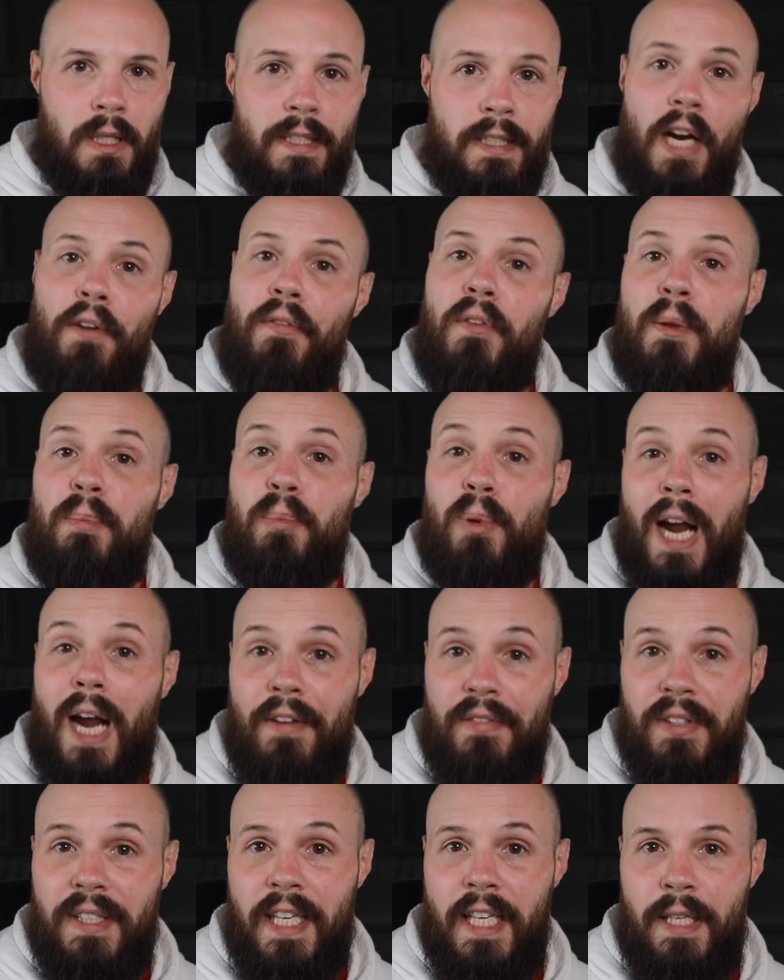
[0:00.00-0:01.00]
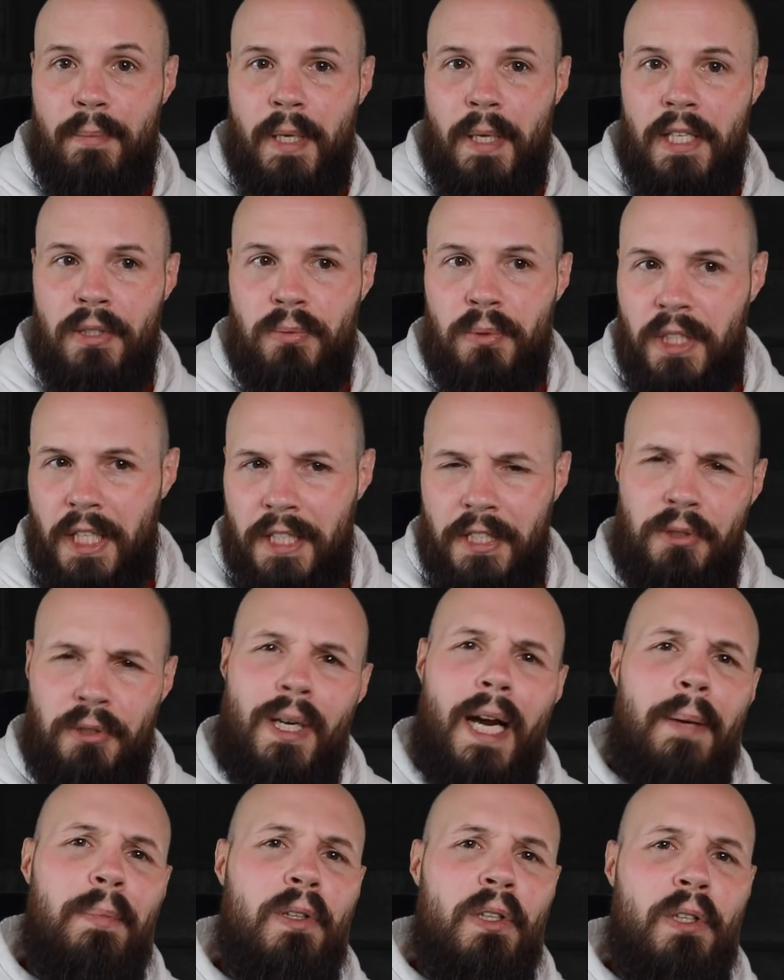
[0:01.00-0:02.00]
Now for the private database, which I
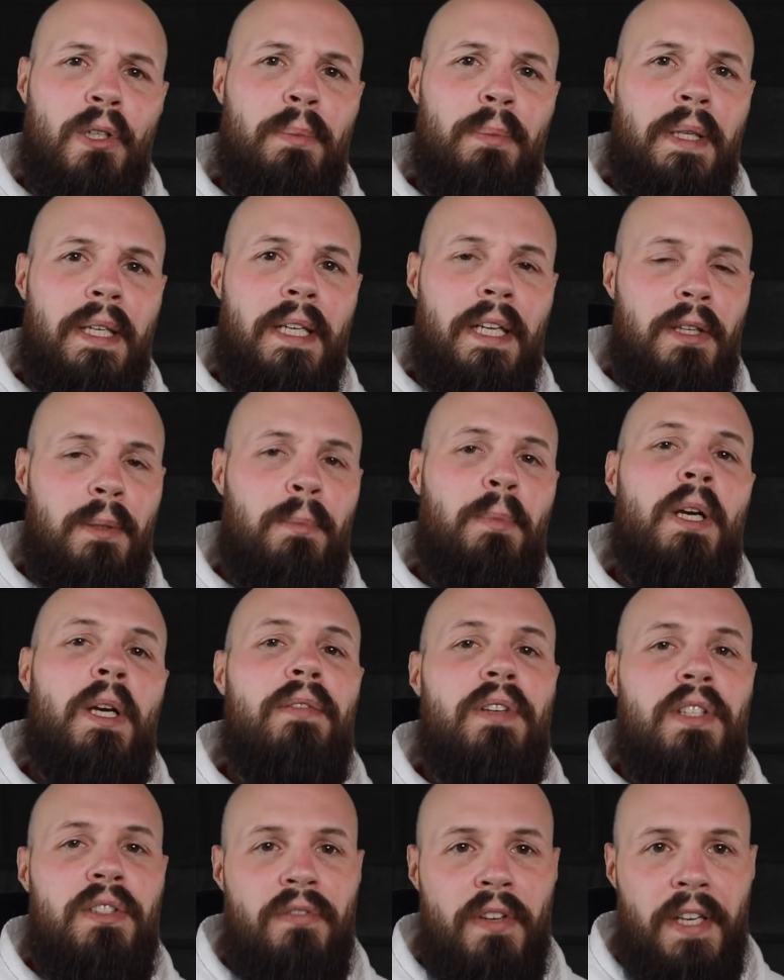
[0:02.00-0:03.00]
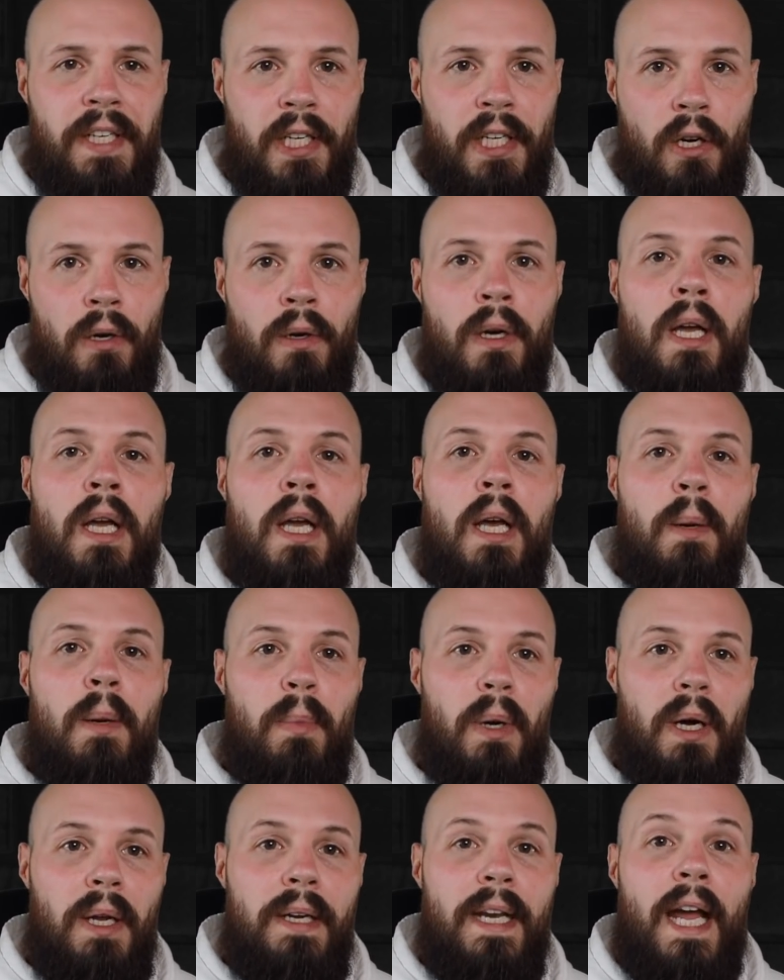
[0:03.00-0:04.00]
described a little bit in the previous video,
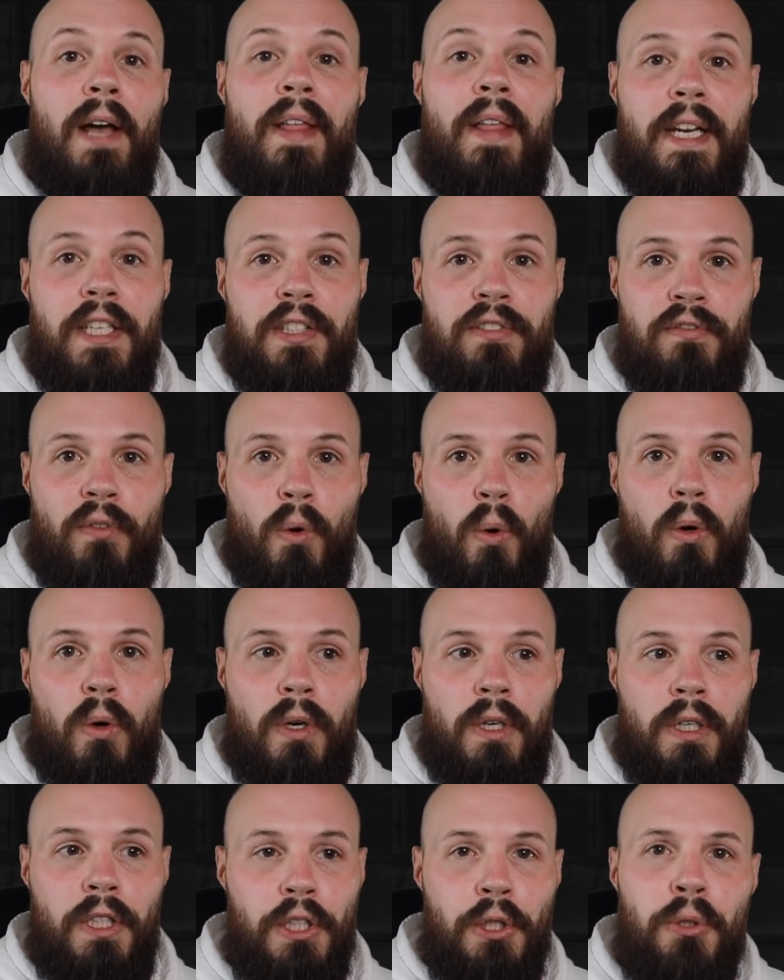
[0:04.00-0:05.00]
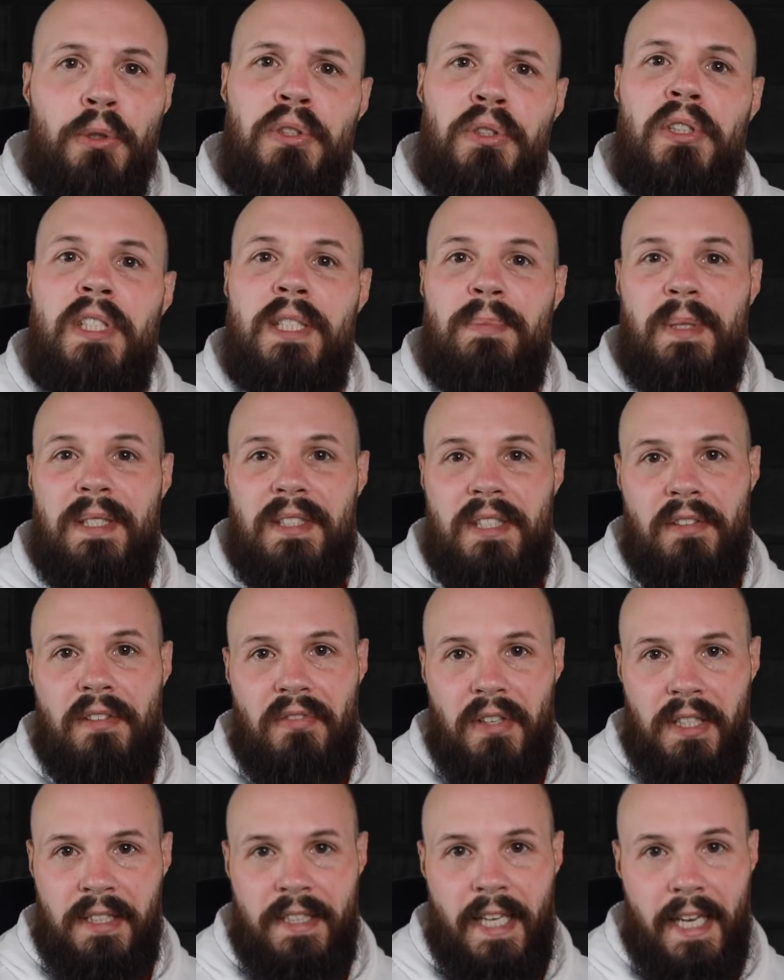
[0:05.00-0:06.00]
but now that is for
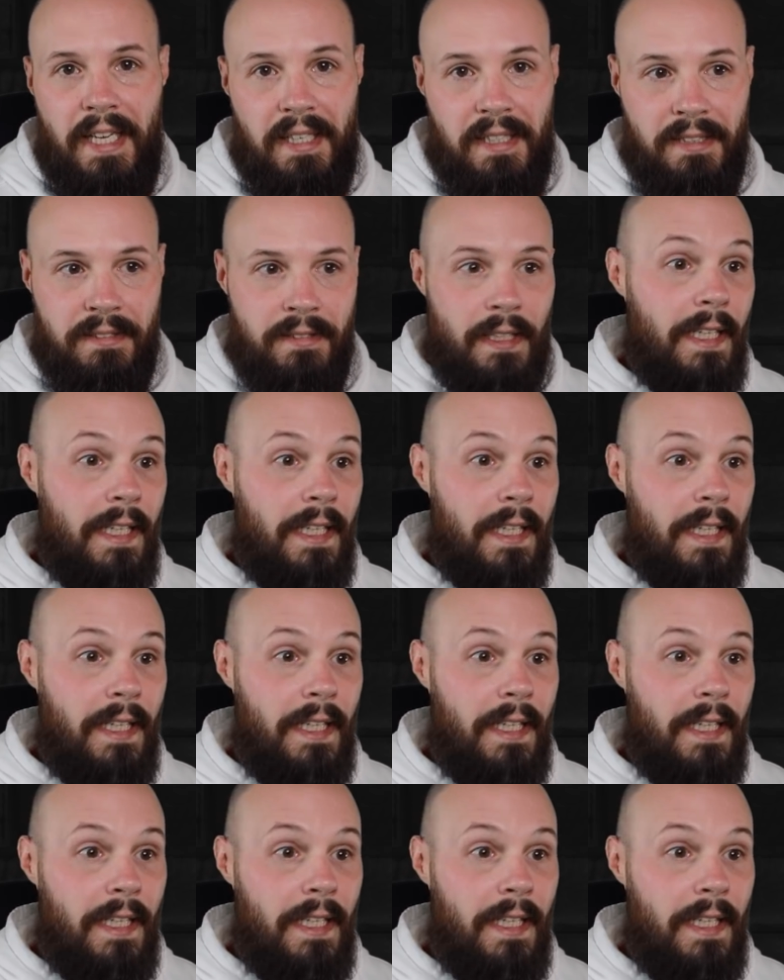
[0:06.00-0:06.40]
user-specific data.